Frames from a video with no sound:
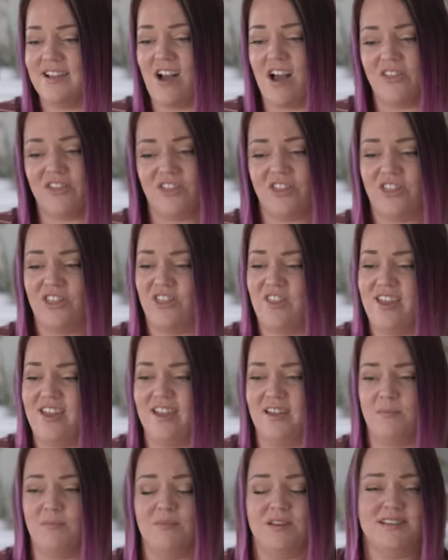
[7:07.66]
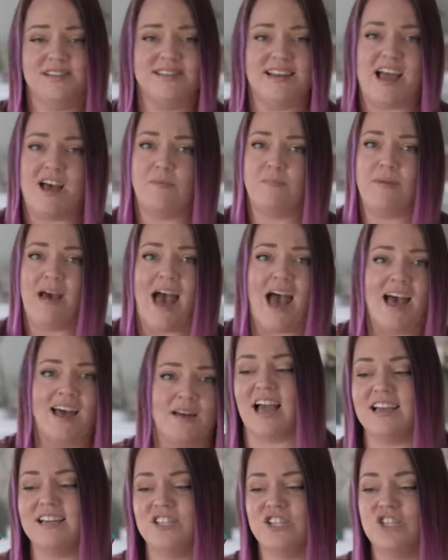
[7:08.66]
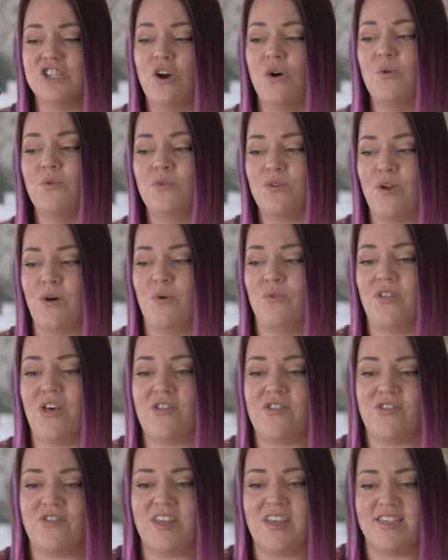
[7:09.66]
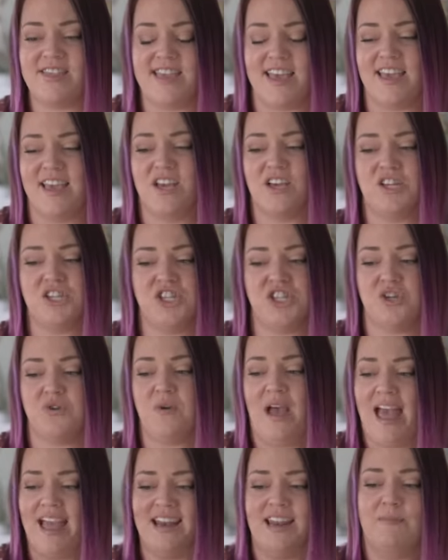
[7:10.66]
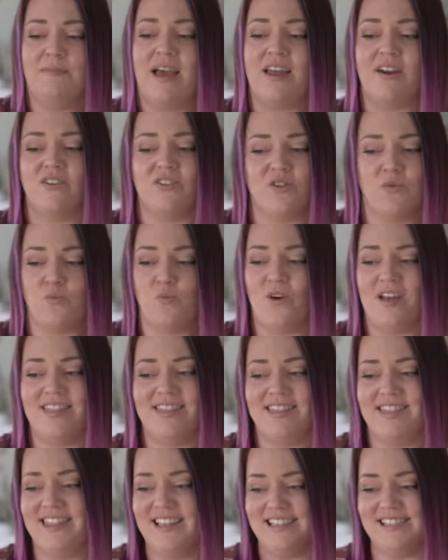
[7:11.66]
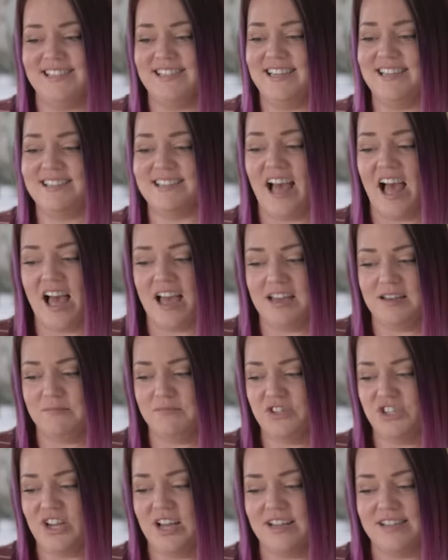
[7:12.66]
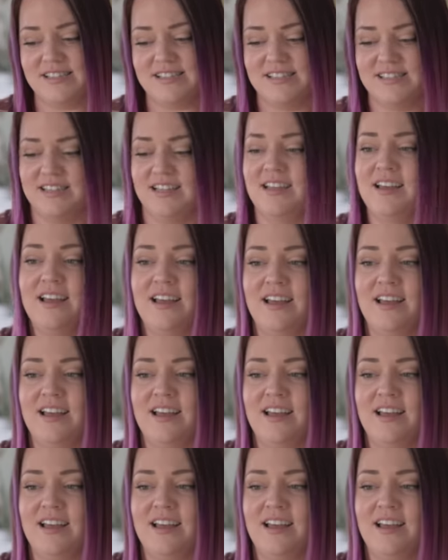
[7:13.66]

got the theme down pat. I don't know that they could do any better than what this is. I'm just,